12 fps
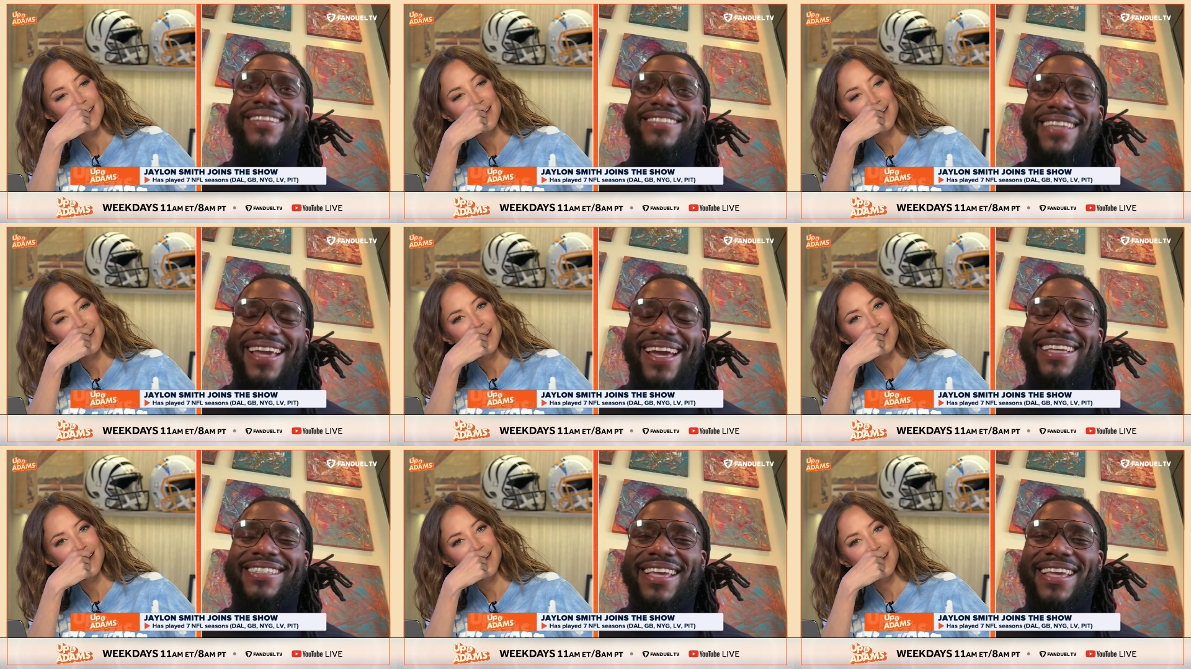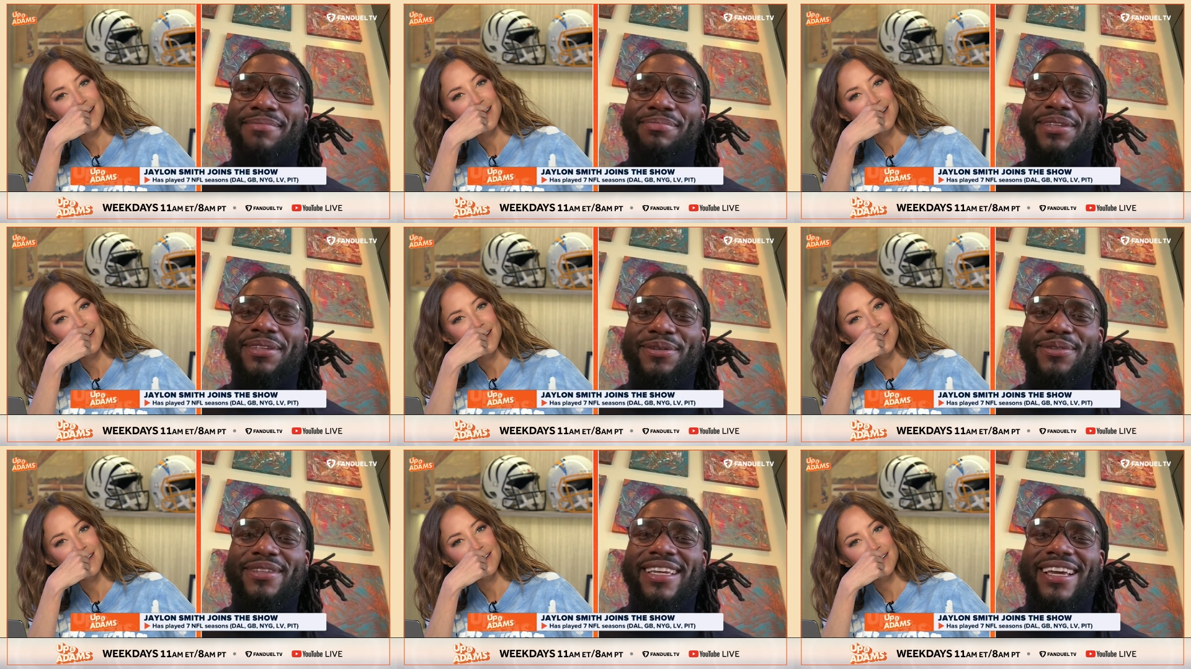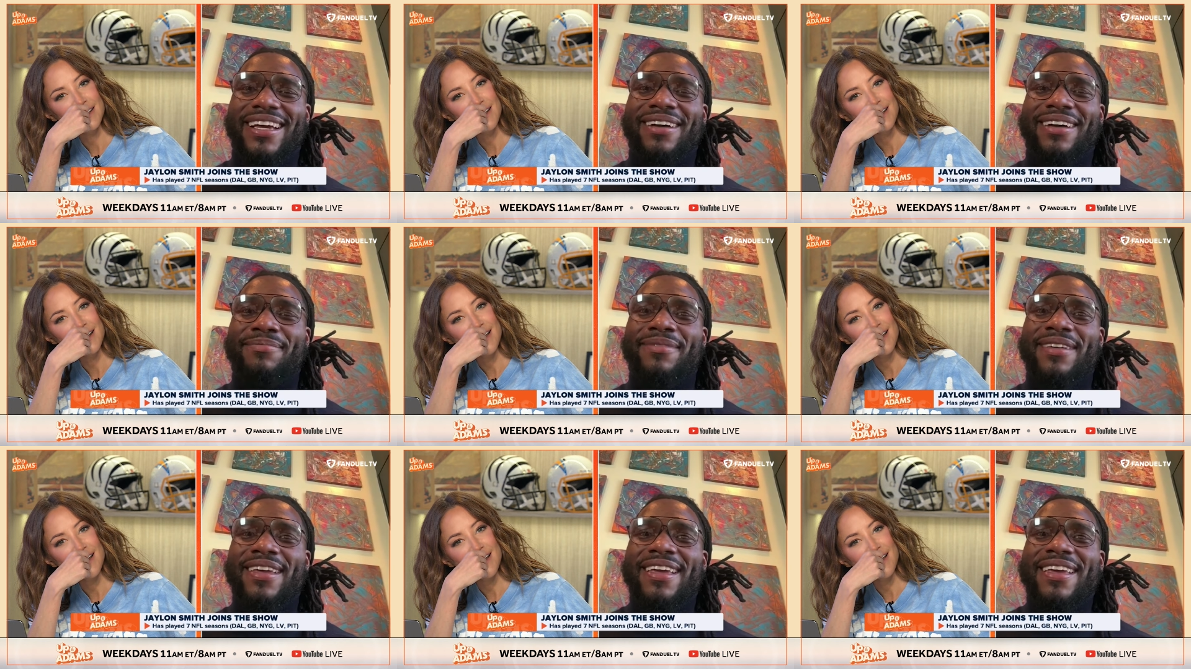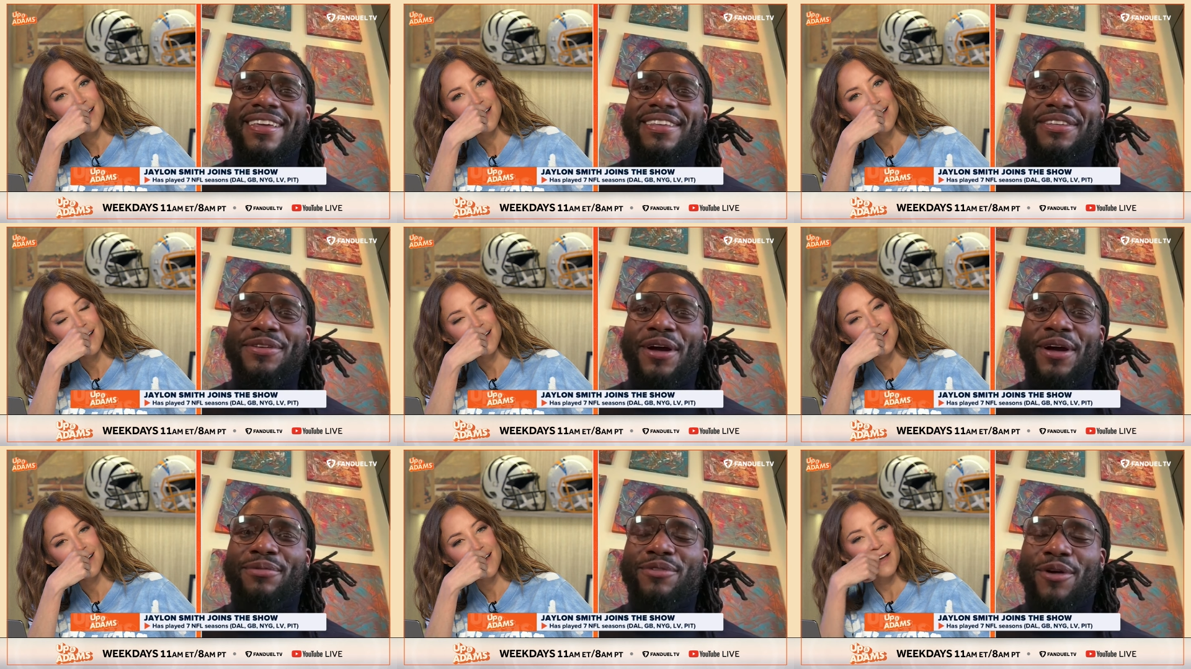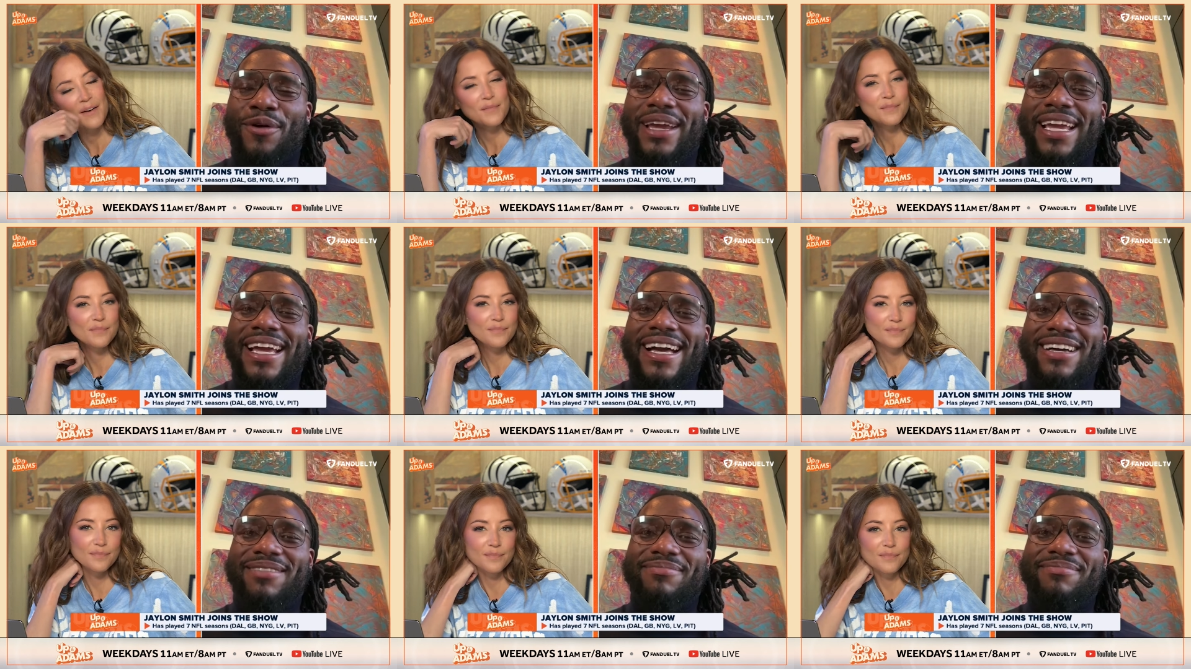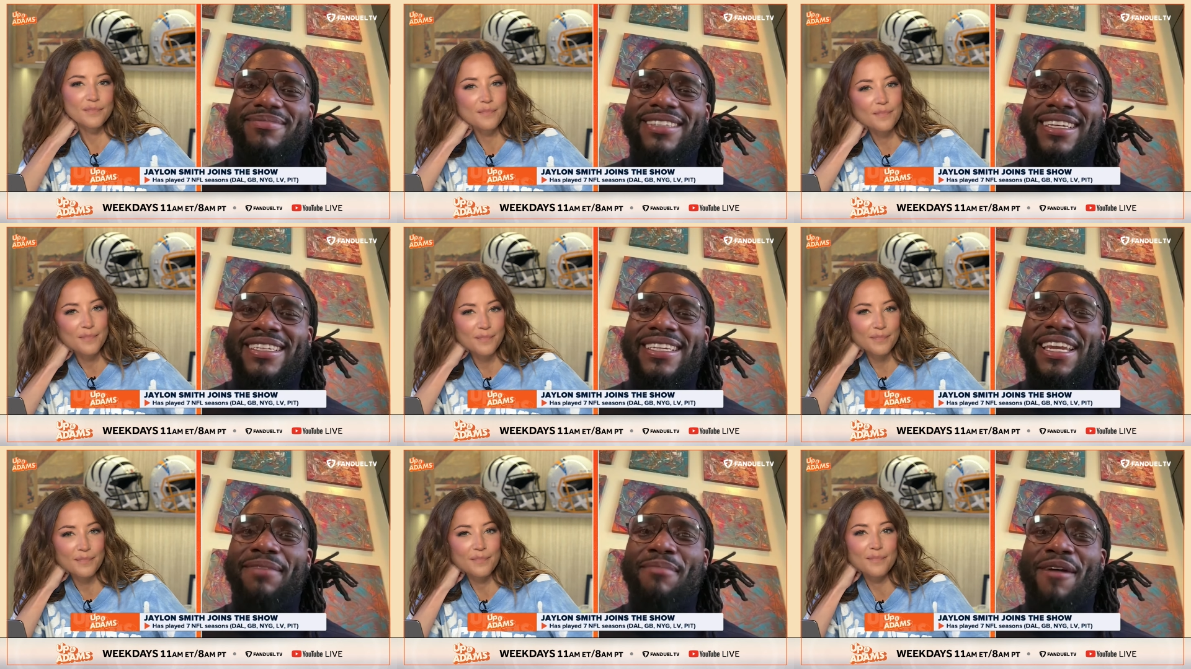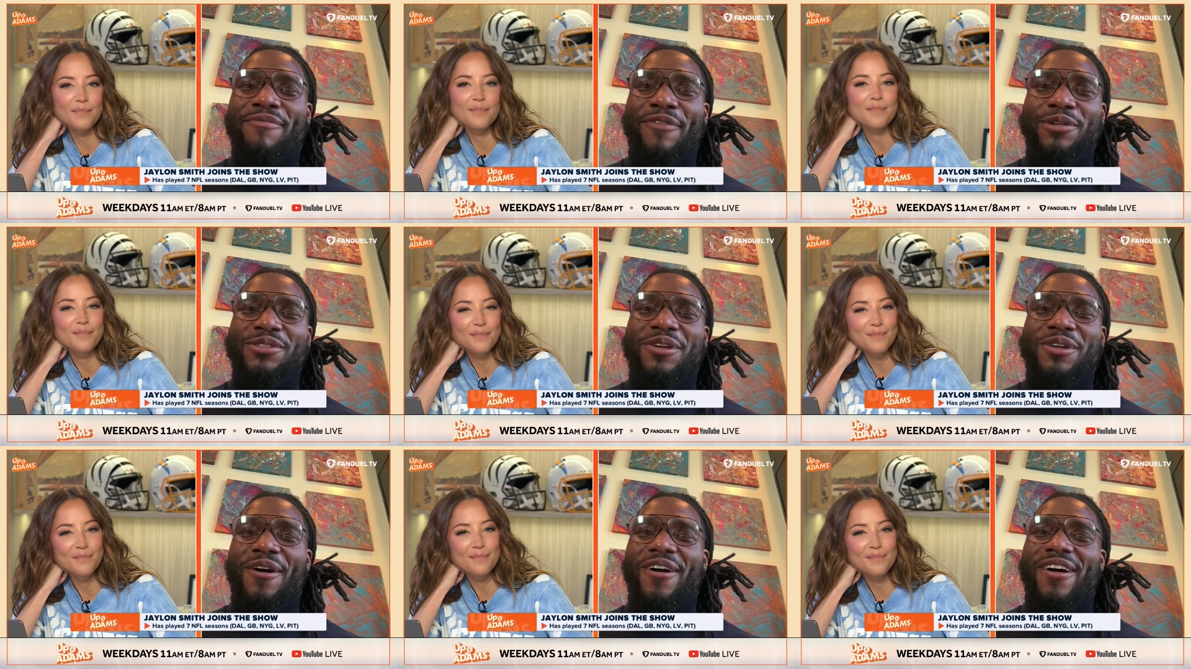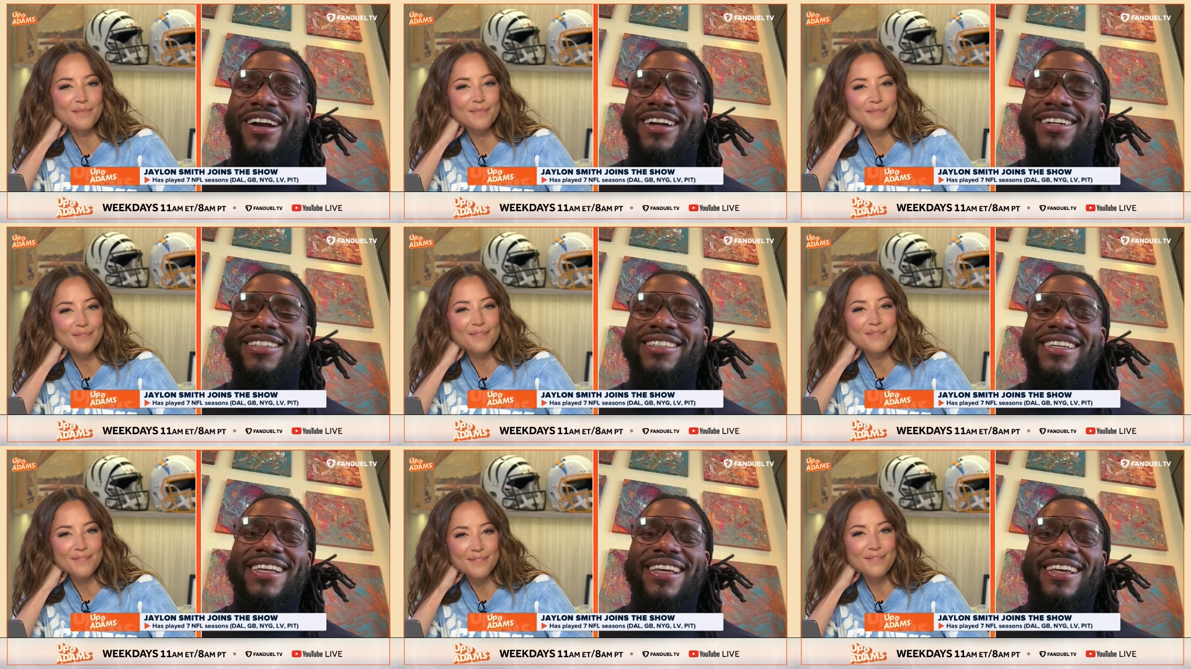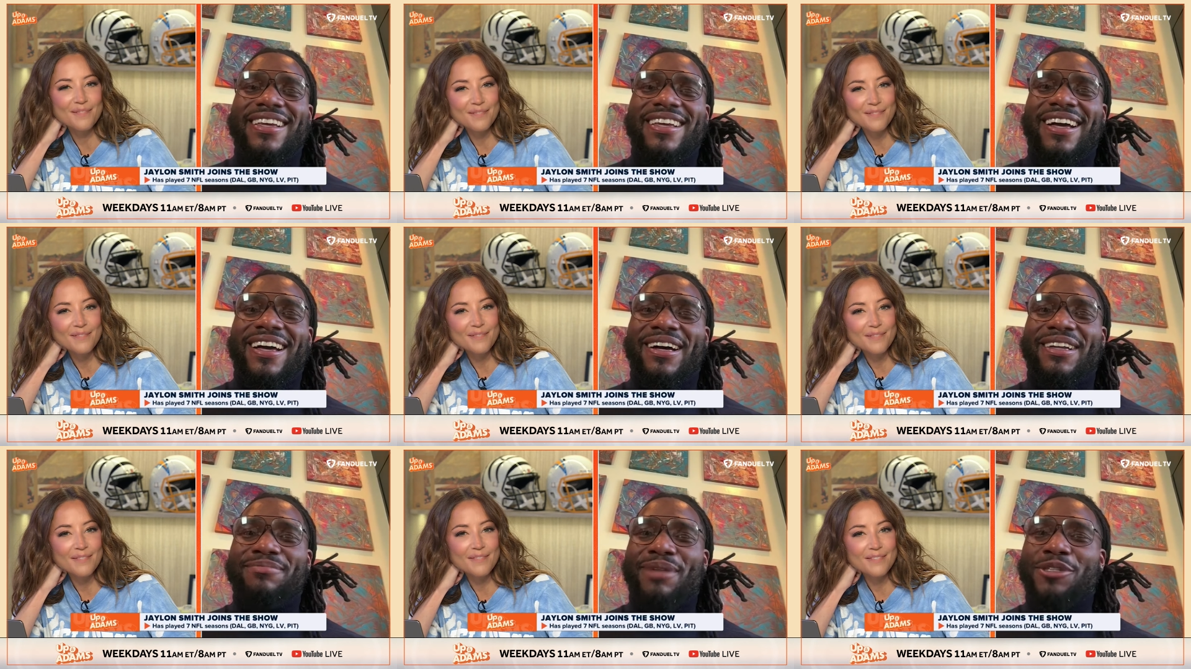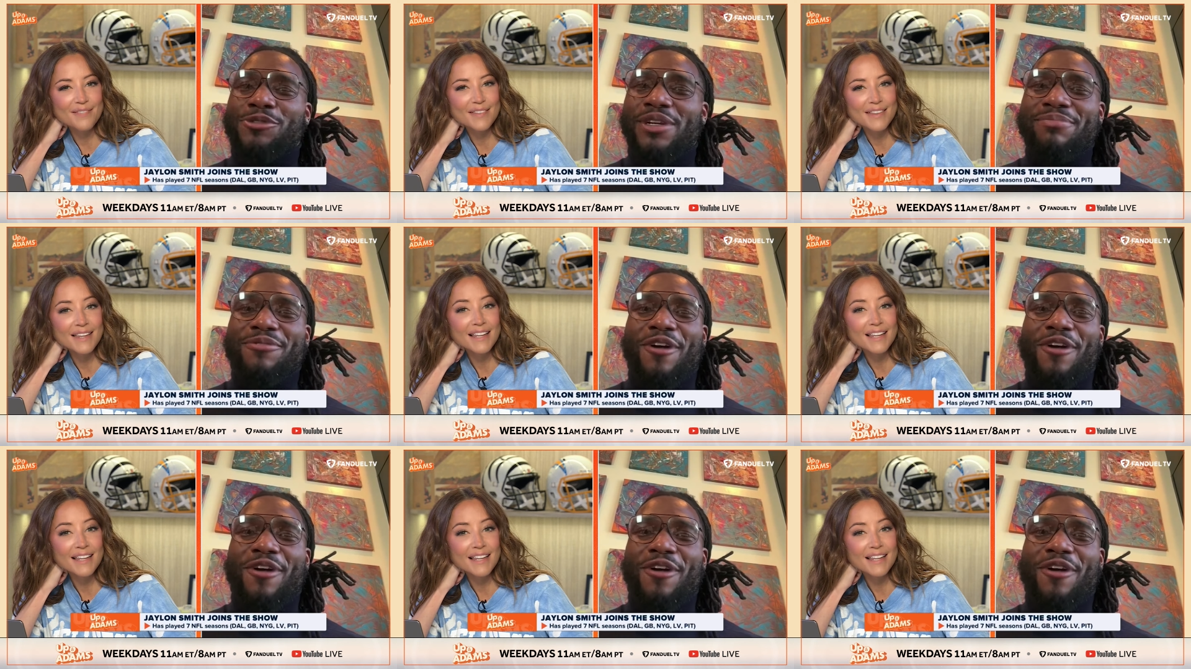Speaker 1: Yes, absolutely. You know, growing up, getting my first car. My dream